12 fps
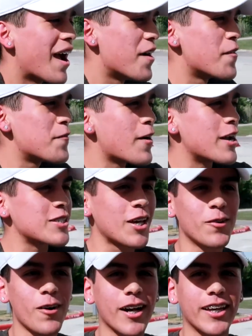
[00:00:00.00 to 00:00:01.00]
I remember I saw
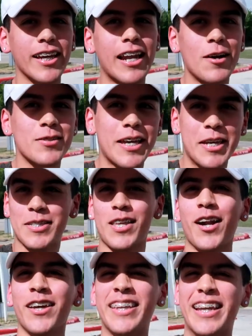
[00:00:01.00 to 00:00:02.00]
you walk in. I was like, he's
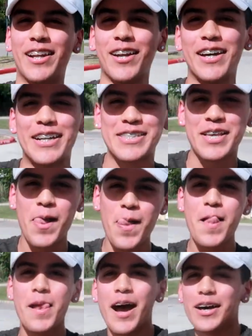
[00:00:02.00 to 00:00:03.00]
taller than he looks.
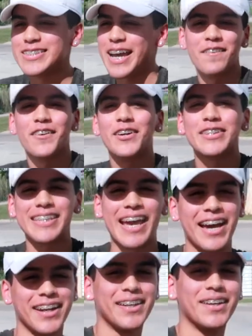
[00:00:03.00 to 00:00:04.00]

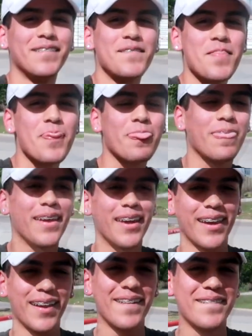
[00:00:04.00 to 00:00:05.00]
Like, that's
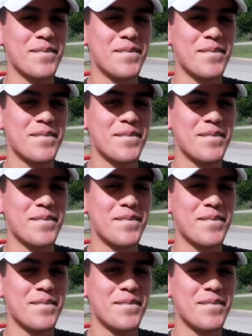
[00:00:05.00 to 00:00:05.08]
funny.